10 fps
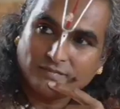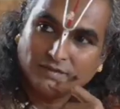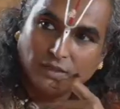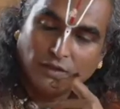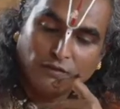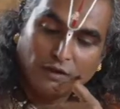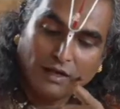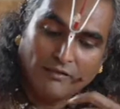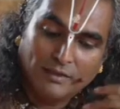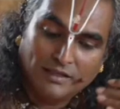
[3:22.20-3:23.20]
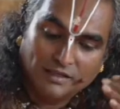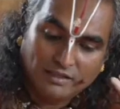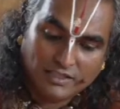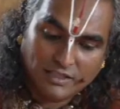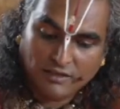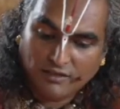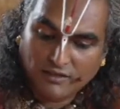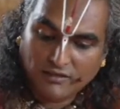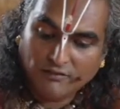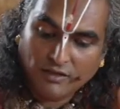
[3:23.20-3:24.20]
If you have been initiated in
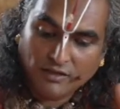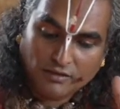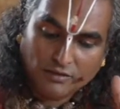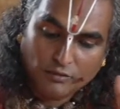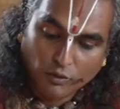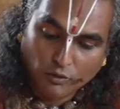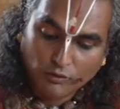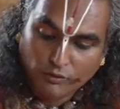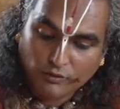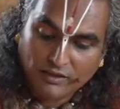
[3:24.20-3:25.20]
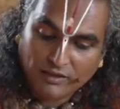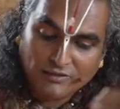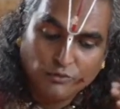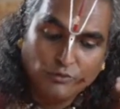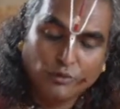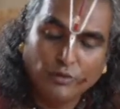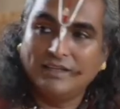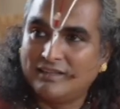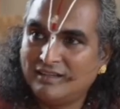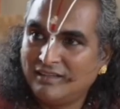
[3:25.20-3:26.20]
something, your duty is to do it.